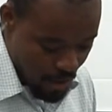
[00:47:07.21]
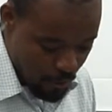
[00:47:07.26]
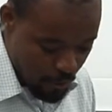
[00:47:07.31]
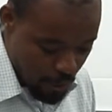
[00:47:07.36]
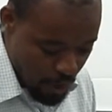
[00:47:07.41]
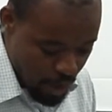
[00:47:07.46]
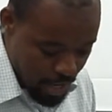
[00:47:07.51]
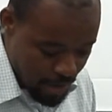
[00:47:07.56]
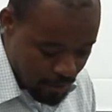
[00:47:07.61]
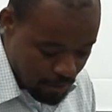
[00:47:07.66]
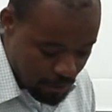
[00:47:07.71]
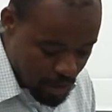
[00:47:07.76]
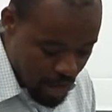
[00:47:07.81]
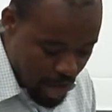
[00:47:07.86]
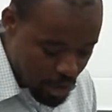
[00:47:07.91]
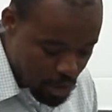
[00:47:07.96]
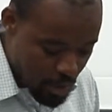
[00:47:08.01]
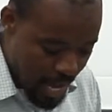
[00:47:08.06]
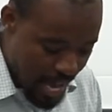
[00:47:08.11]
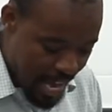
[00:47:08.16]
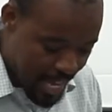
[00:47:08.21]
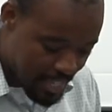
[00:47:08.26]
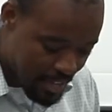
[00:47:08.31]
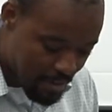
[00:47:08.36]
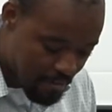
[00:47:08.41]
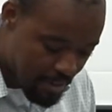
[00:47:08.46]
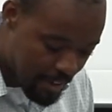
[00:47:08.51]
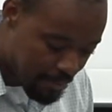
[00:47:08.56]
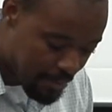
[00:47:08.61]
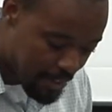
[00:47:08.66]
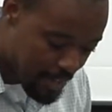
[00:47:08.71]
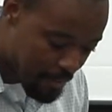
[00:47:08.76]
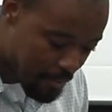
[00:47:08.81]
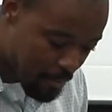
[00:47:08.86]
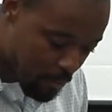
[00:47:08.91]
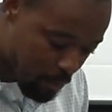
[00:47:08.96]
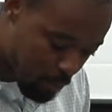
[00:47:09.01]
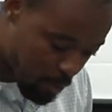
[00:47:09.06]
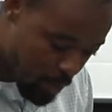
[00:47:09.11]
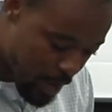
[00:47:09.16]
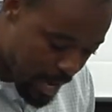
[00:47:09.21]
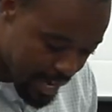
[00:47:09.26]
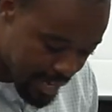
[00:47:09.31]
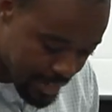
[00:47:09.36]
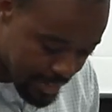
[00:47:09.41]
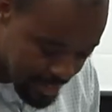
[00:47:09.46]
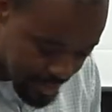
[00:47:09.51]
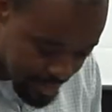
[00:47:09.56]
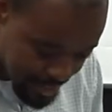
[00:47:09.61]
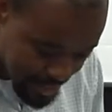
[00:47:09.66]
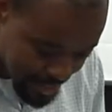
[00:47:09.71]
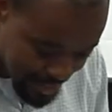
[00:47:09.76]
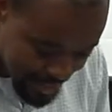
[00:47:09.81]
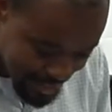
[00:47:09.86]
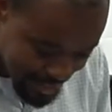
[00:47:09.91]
for if Joshua had given them rest,